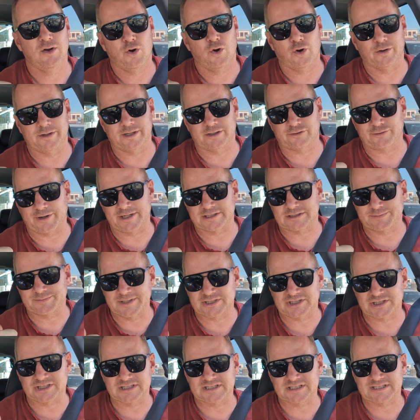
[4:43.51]
or the
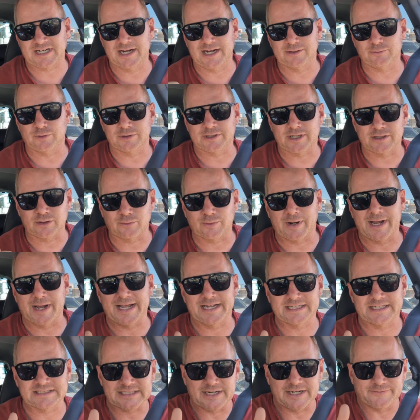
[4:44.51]
transmission side one on the right
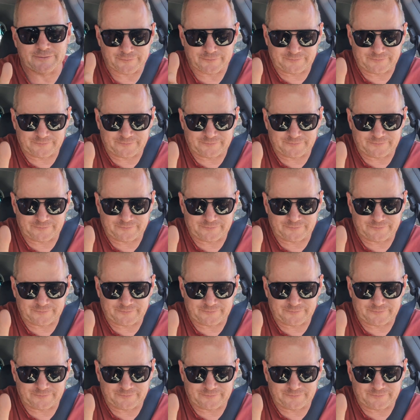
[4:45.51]
hand side.